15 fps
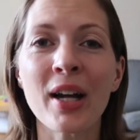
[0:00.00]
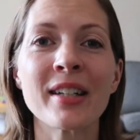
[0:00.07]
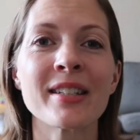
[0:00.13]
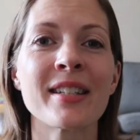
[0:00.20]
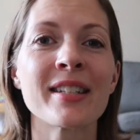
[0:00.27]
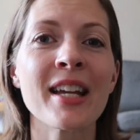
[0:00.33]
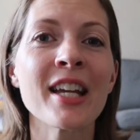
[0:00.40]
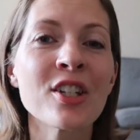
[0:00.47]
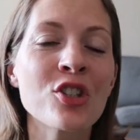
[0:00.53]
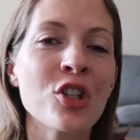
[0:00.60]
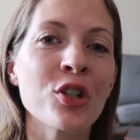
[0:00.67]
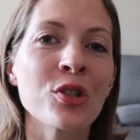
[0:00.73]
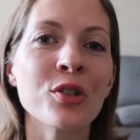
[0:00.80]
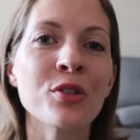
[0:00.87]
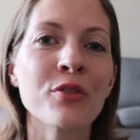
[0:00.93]
but stay
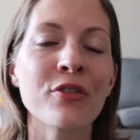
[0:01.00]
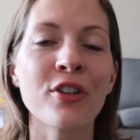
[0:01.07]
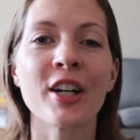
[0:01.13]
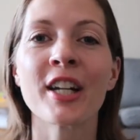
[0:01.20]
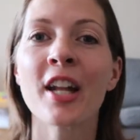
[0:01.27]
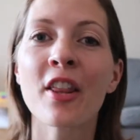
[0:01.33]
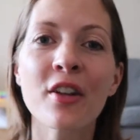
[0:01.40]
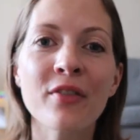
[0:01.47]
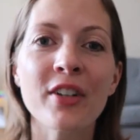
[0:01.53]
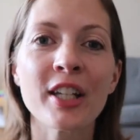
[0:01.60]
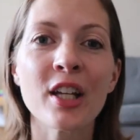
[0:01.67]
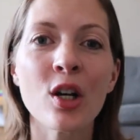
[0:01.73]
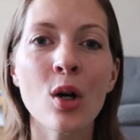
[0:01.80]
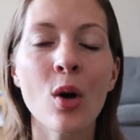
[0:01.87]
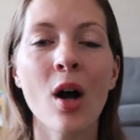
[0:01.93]
tuned for another
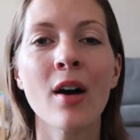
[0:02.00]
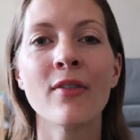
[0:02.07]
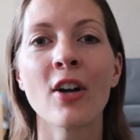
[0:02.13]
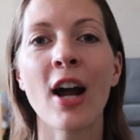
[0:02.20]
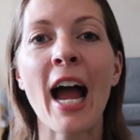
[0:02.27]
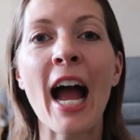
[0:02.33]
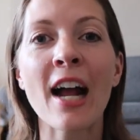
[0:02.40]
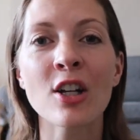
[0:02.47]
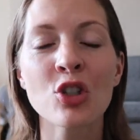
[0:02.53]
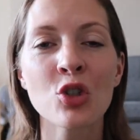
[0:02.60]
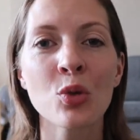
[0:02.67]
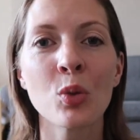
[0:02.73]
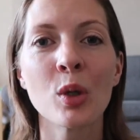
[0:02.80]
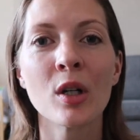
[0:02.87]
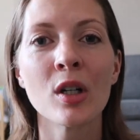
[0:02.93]
video of our
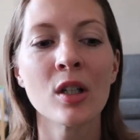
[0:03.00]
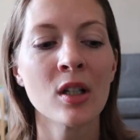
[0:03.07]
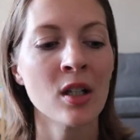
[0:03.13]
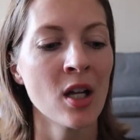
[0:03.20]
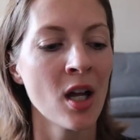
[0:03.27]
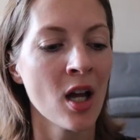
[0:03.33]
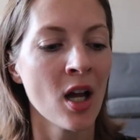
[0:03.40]
actual